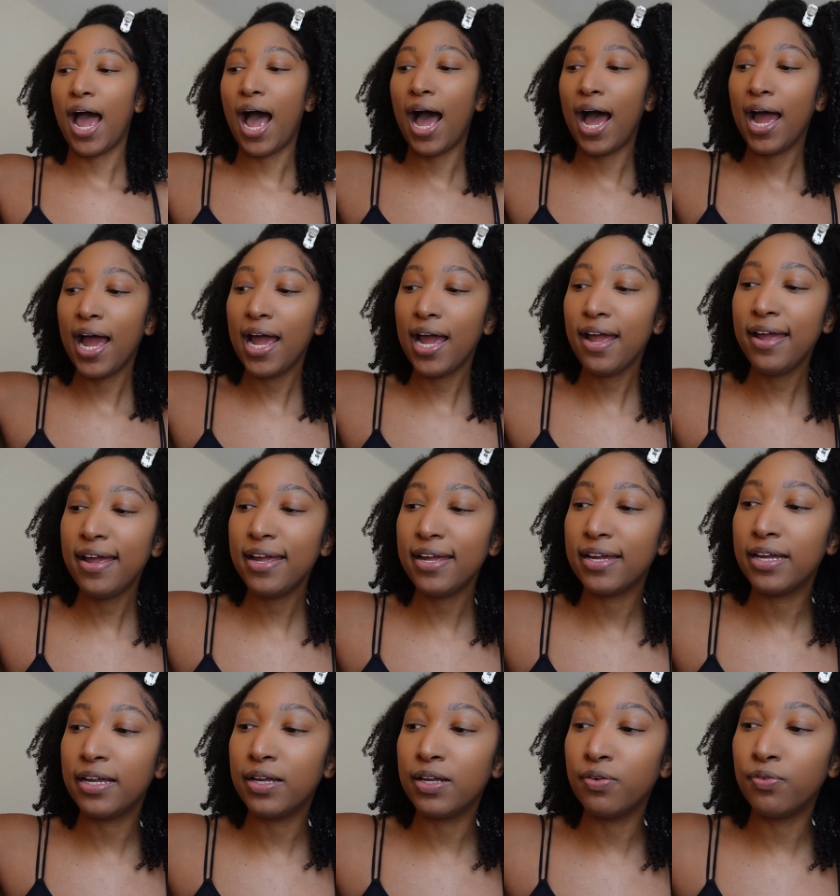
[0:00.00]
i
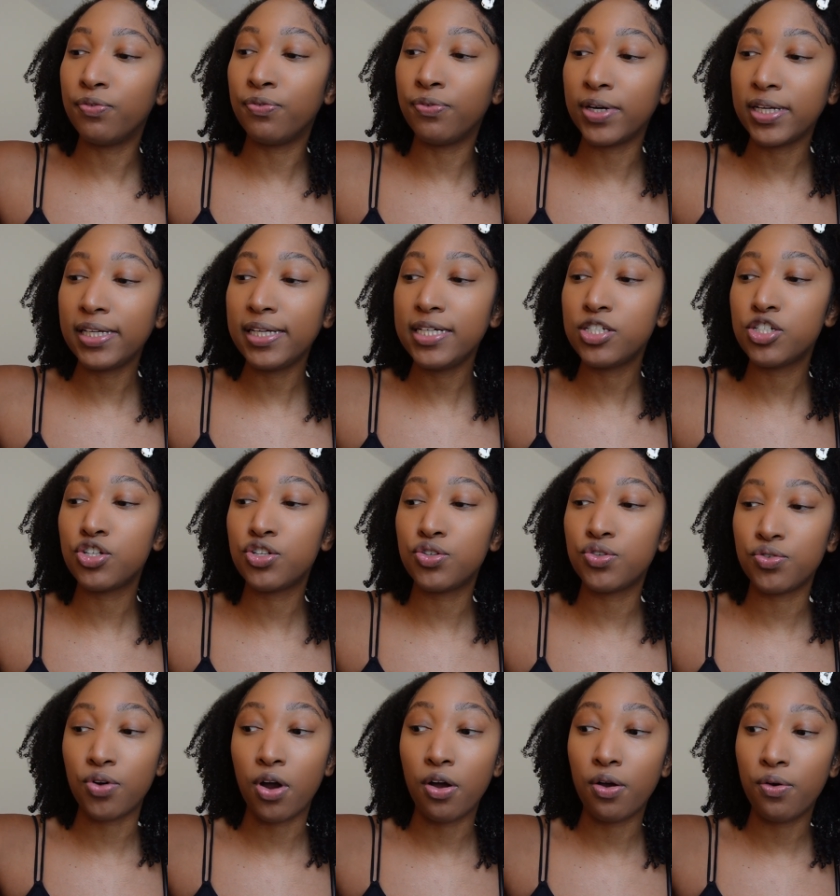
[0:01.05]
really
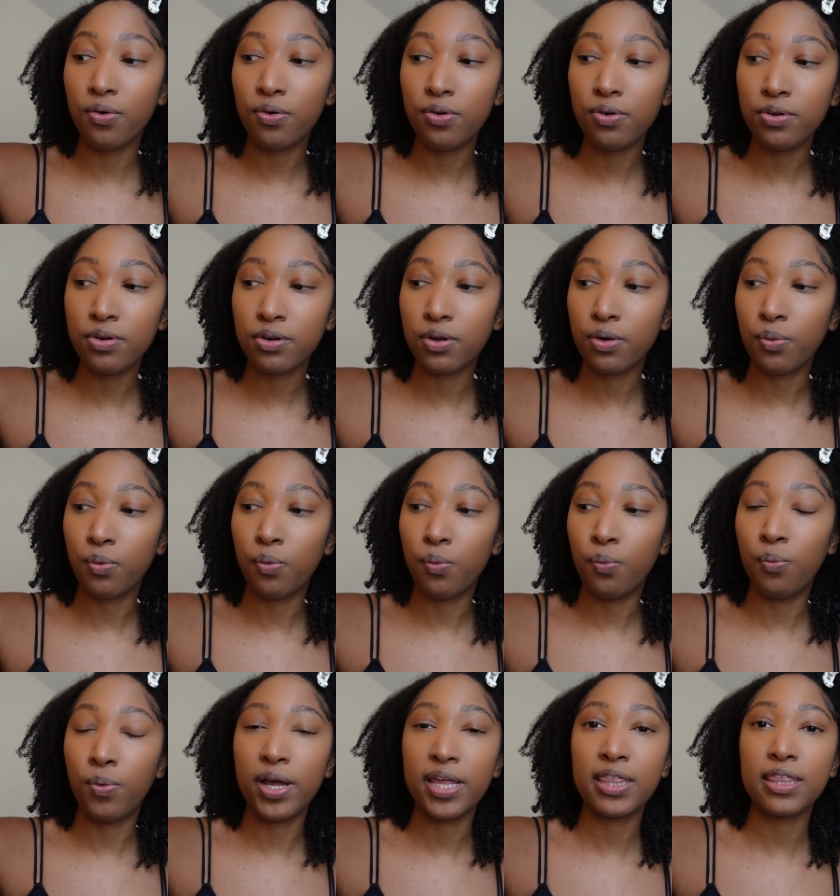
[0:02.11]
struggled
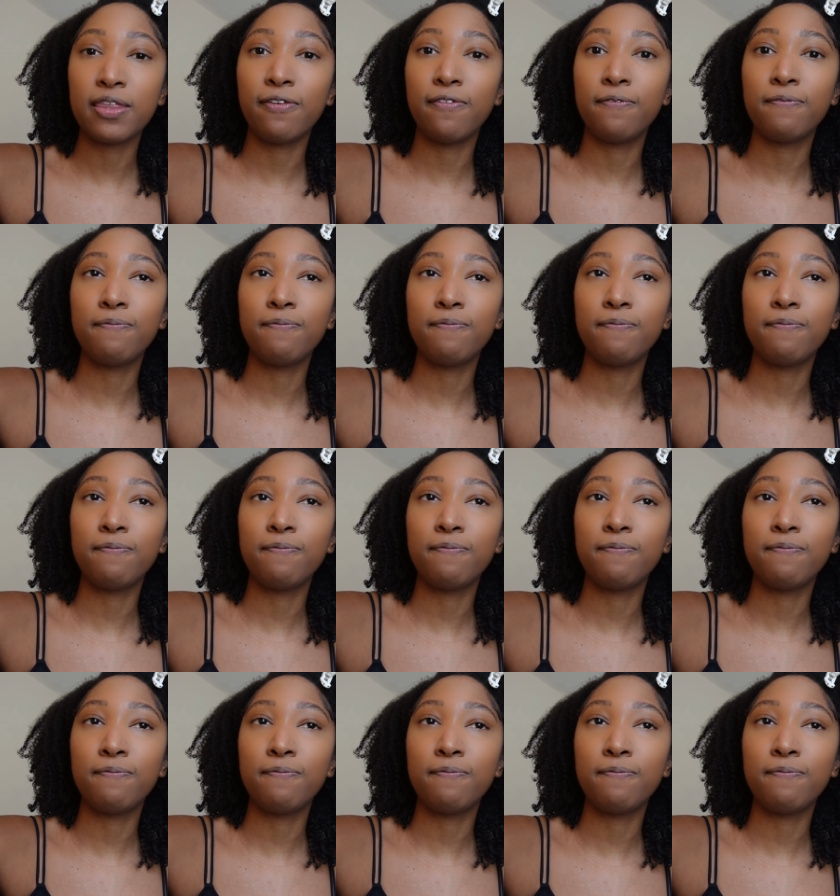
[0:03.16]
with